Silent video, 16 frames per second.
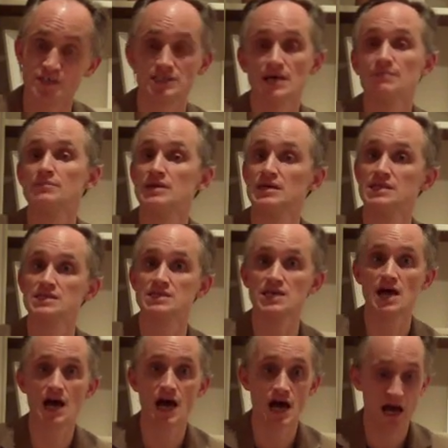That means,
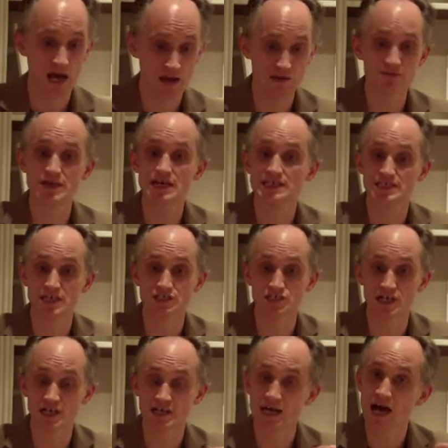
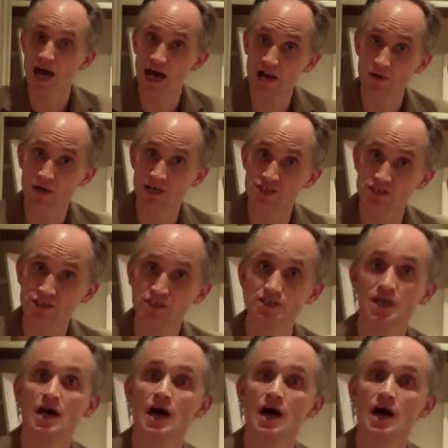essentially, hello agent,